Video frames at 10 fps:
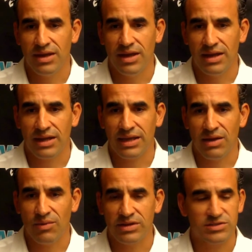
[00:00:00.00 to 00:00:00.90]
And I
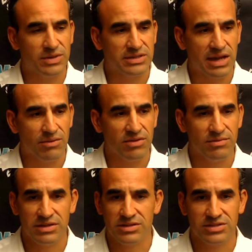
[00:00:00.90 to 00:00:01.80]
can't wait to spend time with them
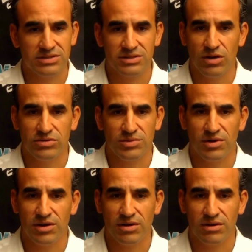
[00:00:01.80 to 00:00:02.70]
and just coach them
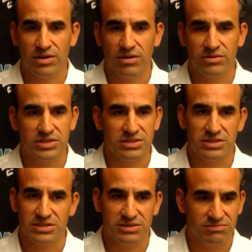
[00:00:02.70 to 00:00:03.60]
hard, and
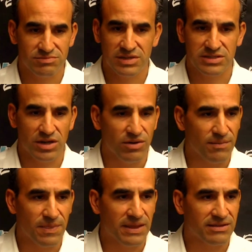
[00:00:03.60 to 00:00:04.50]
just let's go.
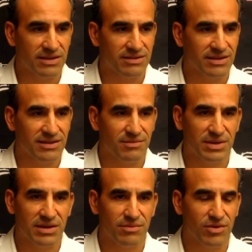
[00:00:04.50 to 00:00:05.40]
Let's get them to
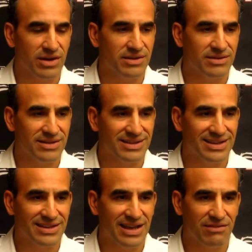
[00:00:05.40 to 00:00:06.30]
become great
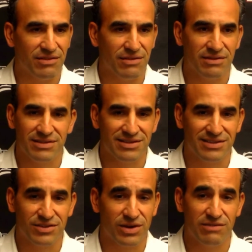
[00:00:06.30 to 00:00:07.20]
and have
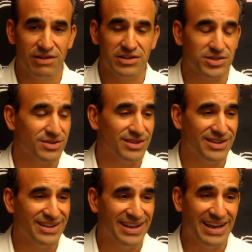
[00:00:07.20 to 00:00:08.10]
it's a great adventure.
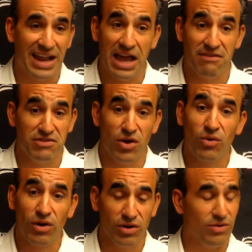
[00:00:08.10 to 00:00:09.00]
And I have no
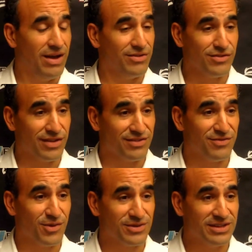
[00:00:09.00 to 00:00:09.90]
clue how
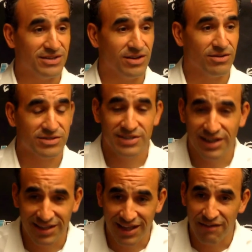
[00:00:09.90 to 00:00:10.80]
2014 goes.
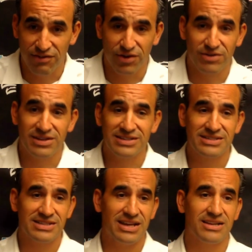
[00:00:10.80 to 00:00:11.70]
I've learned this
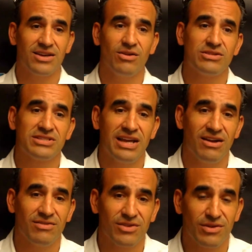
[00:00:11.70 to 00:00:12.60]
as a head coach
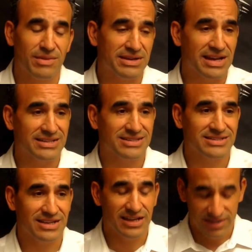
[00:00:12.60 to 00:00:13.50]
now, doing my ninth
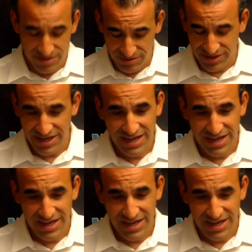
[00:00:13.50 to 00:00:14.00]
season as a head coach.